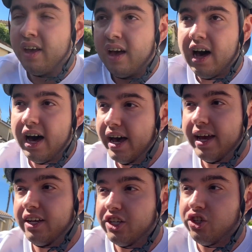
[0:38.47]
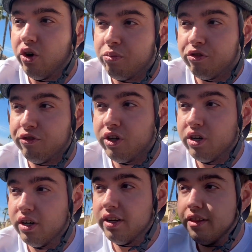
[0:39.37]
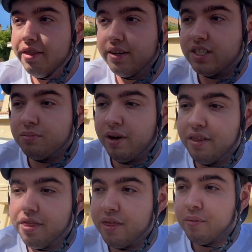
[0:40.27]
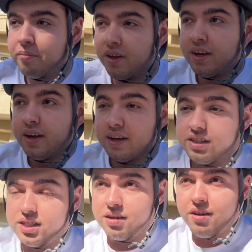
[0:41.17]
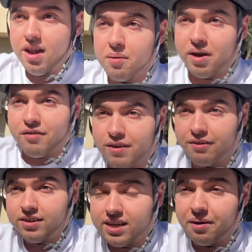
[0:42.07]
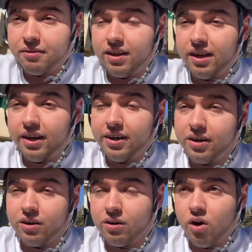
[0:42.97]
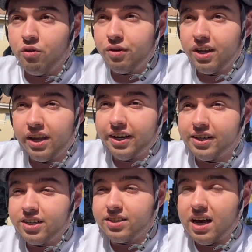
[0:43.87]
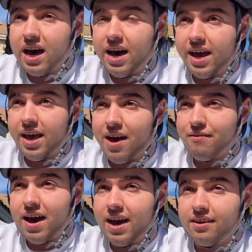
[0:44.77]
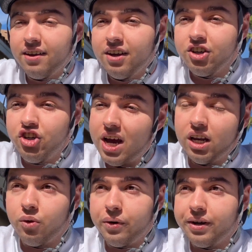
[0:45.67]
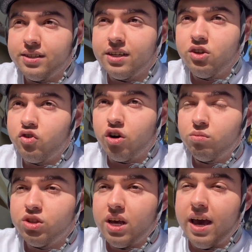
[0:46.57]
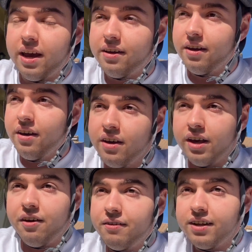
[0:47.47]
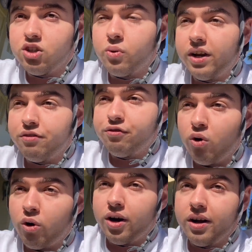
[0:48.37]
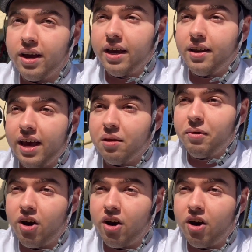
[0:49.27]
I just don't prefer this month. It's not my favorite time of the year. Over the years, I have had January syndromes, and even in 24, it hit me